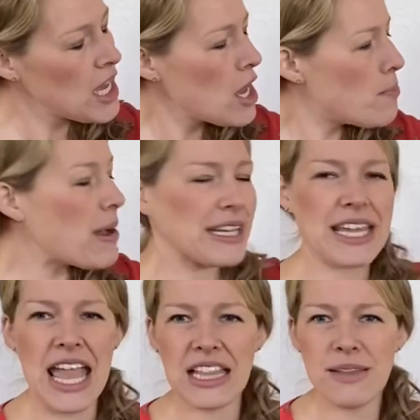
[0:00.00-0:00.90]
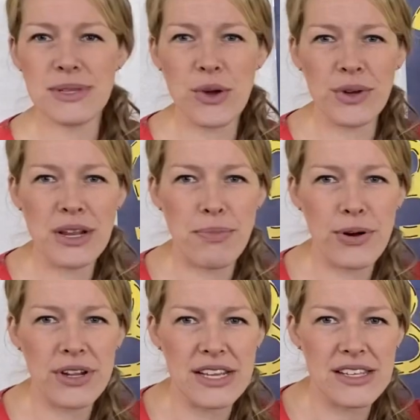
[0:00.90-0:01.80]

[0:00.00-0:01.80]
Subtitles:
But Caleb's going to put his